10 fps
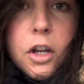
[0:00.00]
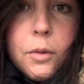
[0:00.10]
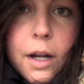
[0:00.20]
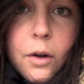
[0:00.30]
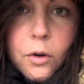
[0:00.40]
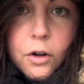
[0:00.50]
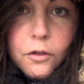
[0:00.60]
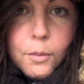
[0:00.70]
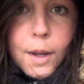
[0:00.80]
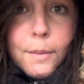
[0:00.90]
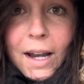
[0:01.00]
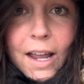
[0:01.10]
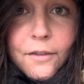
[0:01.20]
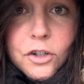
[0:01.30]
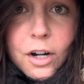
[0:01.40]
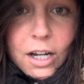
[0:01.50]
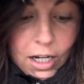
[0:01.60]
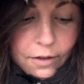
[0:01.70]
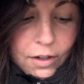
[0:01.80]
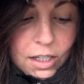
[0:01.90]
what I ordered from him, and I haven't tried any
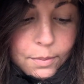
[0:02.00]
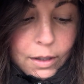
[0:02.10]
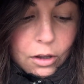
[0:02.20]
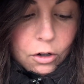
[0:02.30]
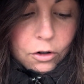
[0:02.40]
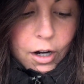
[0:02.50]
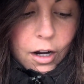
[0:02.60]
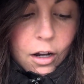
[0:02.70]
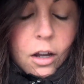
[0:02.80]
of these, but they look great.